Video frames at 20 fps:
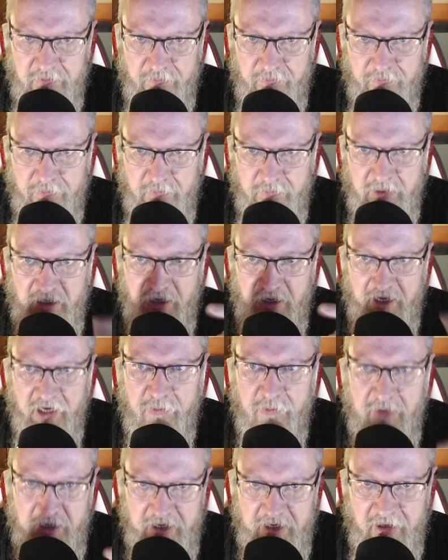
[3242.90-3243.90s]
in
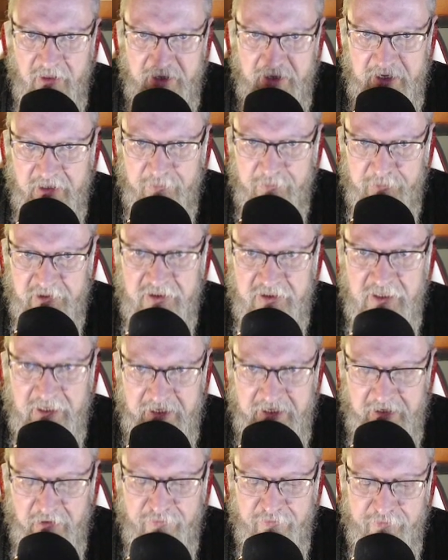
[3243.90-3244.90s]
aiming at that
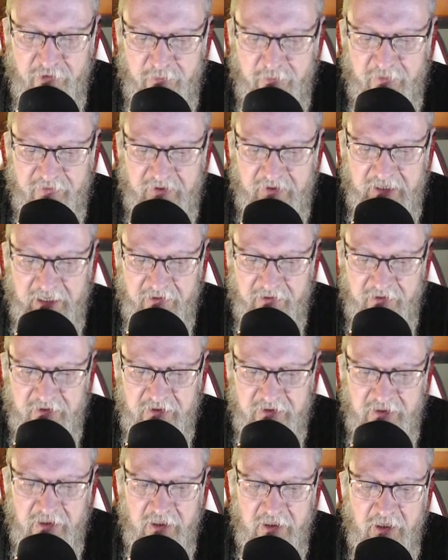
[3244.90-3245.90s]
particular form of
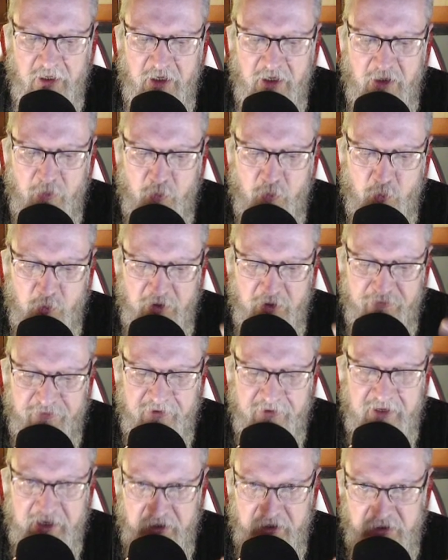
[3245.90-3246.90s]
clarity, we
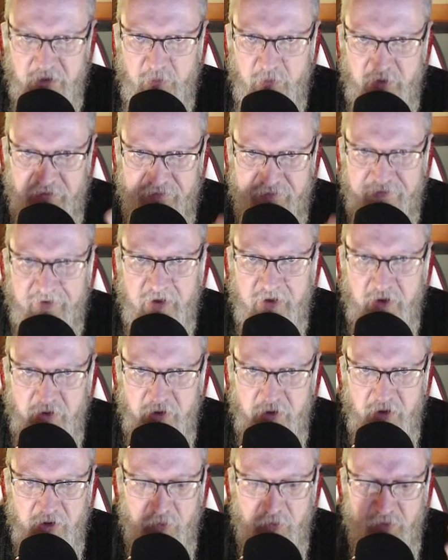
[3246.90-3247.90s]
forget that we've
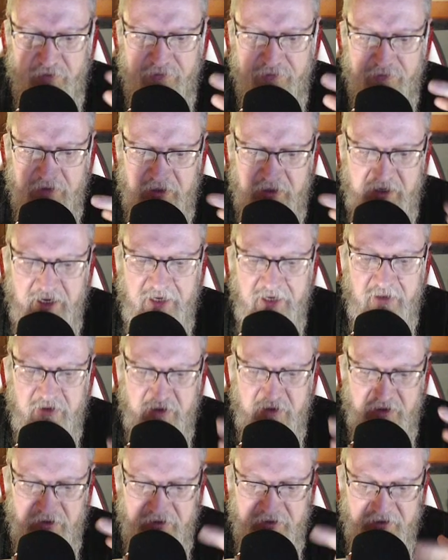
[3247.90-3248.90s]
forgotten. We forget
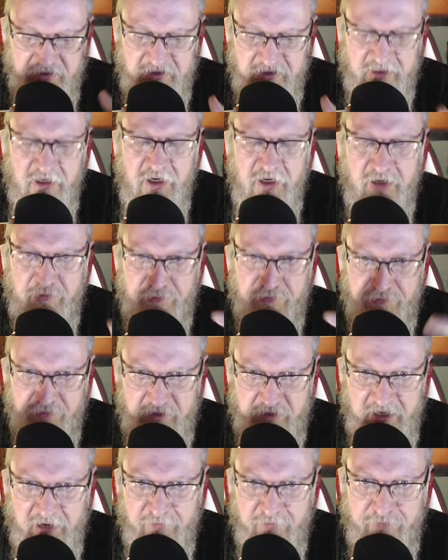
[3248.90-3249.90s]
that there's a kind of
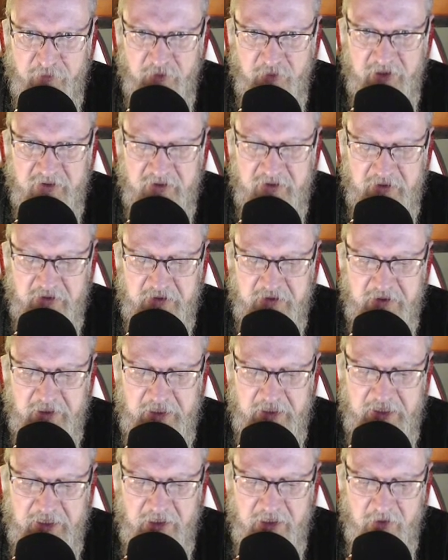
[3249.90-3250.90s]
forgetfulness
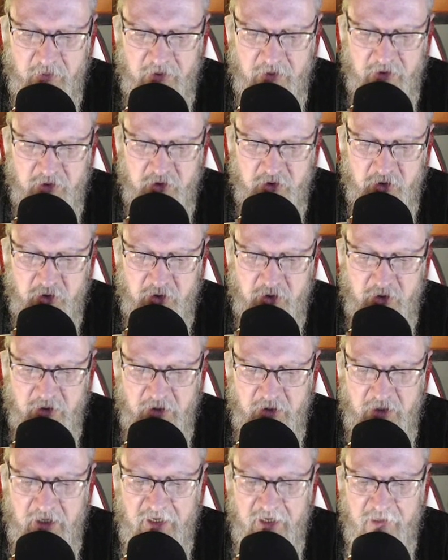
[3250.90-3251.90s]
inside language.
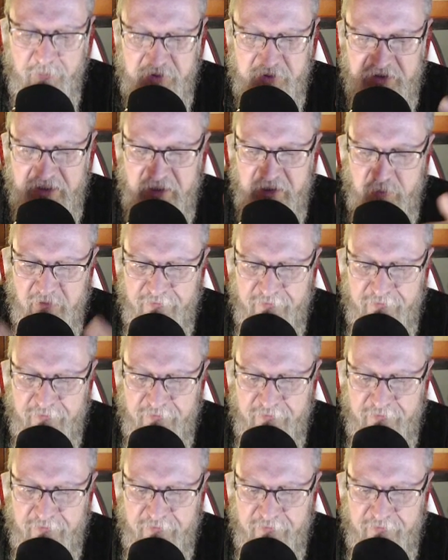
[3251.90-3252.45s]
And in particular, we've